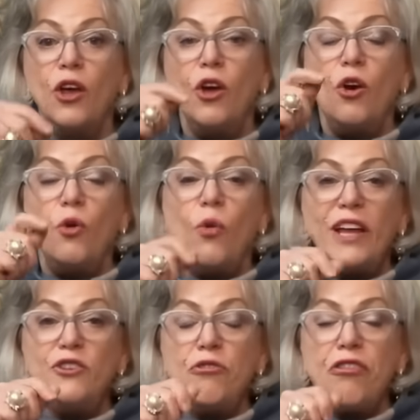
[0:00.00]

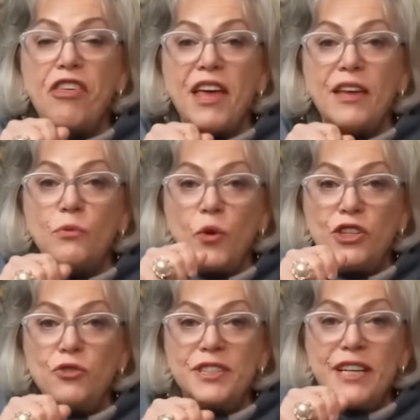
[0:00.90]
When you
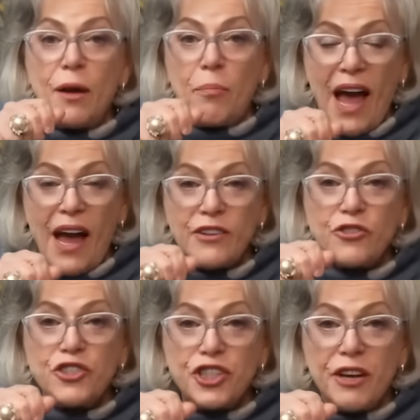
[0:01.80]
see a
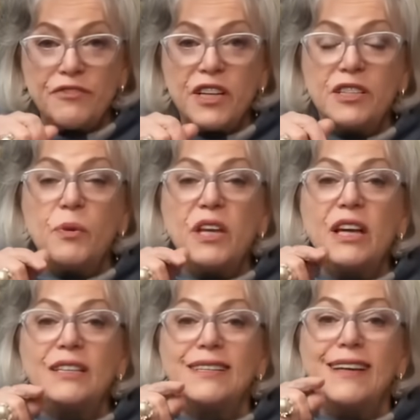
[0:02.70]
pattern shift, it's
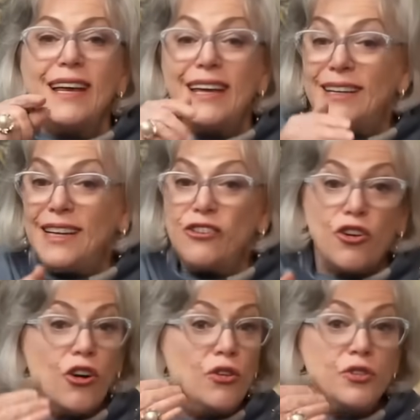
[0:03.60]
because it either
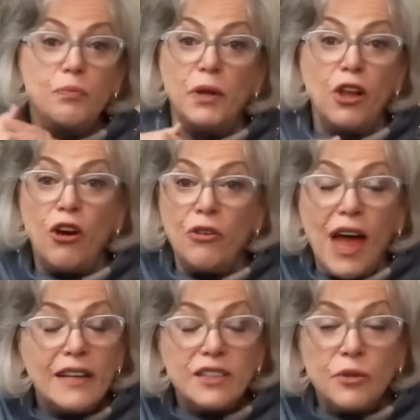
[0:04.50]
goes below
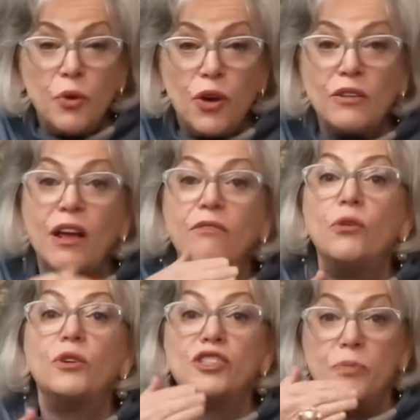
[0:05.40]
that support level,
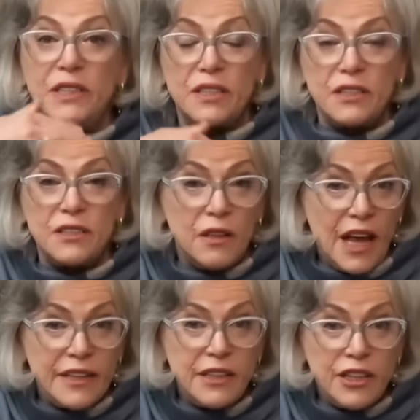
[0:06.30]
which means it's
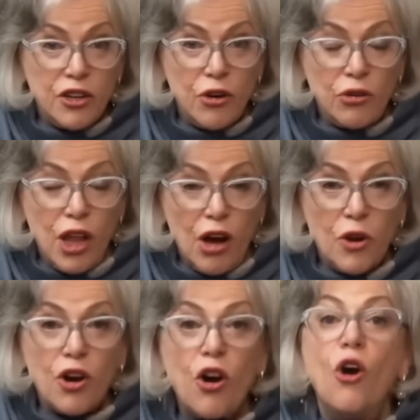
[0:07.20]
likely to go
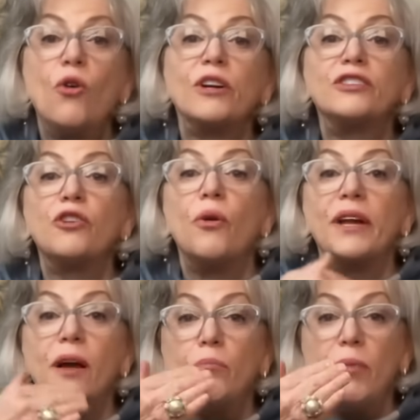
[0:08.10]
lower, or it's
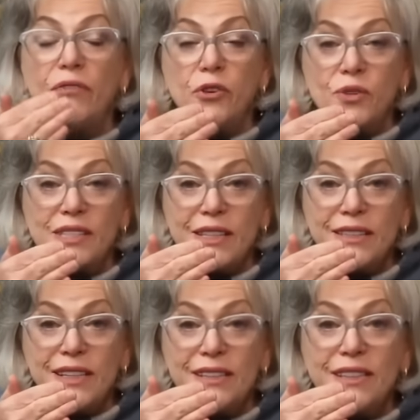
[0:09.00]
going above the
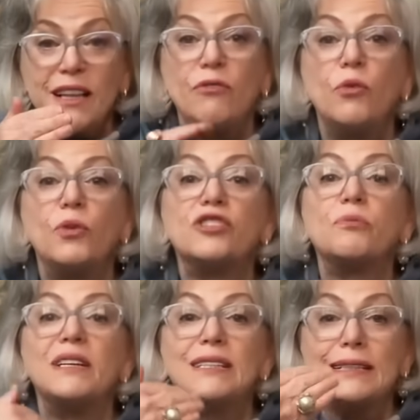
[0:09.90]
resistance level, which
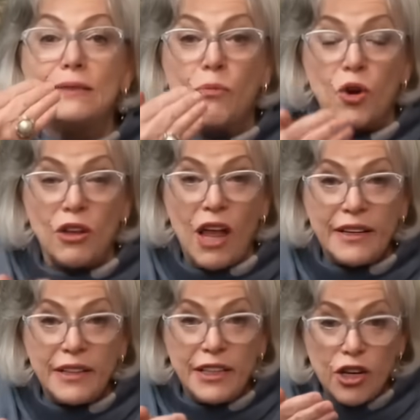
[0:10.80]
means it's more
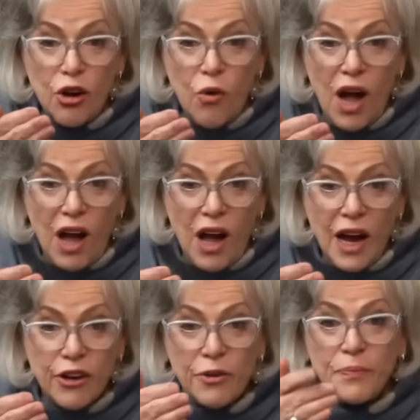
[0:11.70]
likely to go higher.